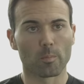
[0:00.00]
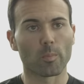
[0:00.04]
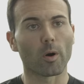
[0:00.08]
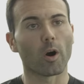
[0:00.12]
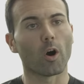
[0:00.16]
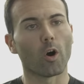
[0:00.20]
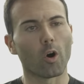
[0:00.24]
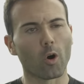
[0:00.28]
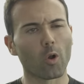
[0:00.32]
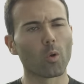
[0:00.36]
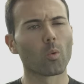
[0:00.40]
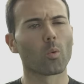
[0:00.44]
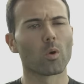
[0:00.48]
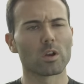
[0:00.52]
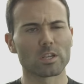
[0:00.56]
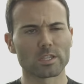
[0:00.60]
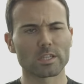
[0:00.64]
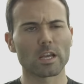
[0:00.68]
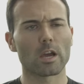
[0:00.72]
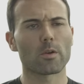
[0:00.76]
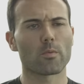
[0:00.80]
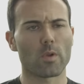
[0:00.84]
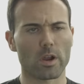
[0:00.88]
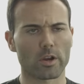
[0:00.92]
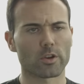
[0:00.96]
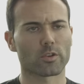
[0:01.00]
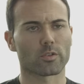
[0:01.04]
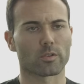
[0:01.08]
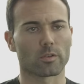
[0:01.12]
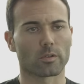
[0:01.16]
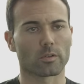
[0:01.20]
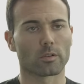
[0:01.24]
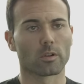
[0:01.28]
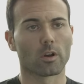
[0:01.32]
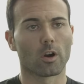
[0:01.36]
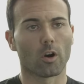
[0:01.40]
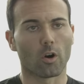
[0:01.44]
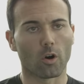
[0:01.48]
but always
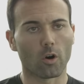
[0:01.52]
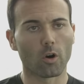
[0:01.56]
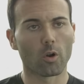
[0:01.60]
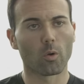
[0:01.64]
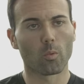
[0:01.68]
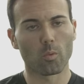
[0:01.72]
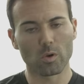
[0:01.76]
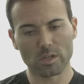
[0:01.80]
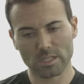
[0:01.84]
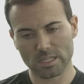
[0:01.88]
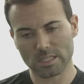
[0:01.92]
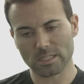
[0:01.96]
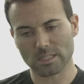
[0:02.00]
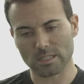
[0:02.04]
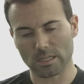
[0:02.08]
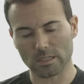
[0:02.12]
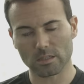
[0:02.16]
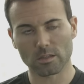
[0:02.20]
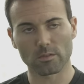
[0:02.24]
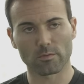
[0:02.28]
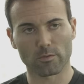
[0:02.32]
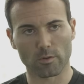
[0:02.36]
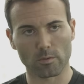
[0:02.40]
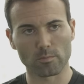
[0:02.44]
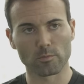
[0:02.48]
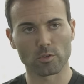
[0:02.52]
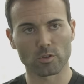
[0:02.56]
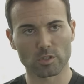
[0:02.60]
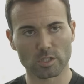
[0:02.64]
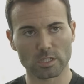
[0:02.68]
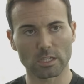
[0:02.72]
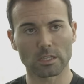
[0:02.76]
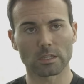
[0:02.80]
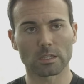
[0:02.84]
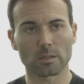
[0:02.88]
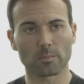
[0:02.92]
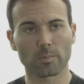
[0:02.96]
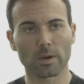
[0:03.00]
directional. Always starting from your
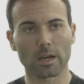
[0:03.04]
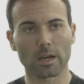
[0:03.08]
center